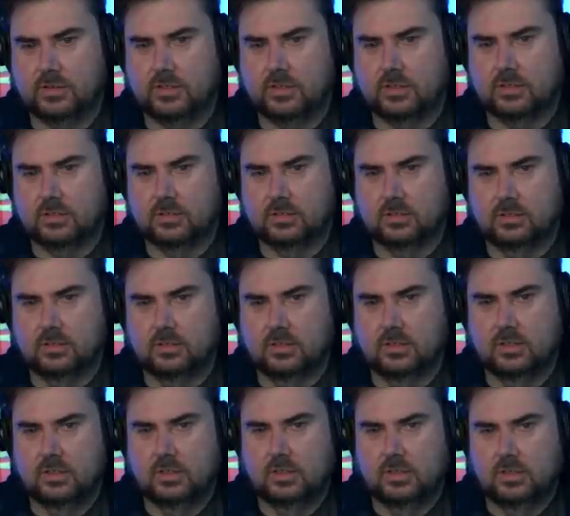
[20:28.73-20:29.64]
thing.
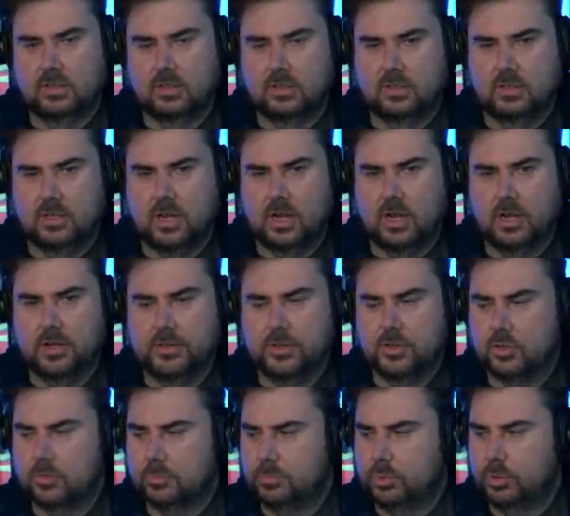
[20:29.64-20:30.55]
Mm-hmm.
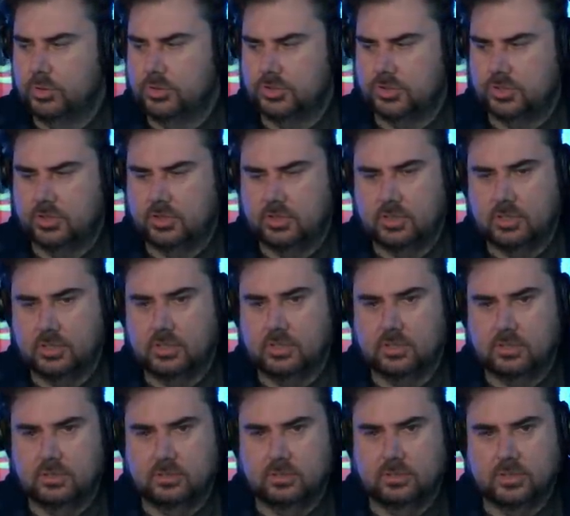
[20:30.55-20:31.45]
You can push
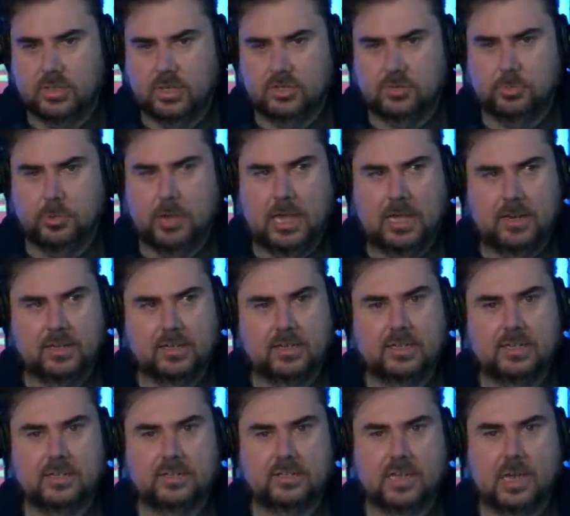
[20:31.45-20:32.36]
the touchpad in
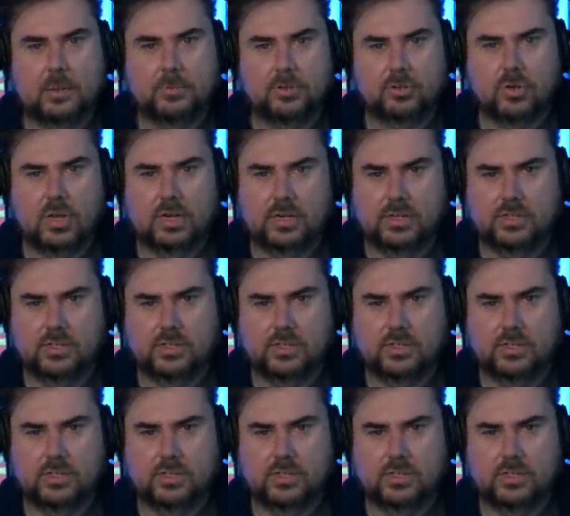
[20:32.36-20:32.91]
at any time to try to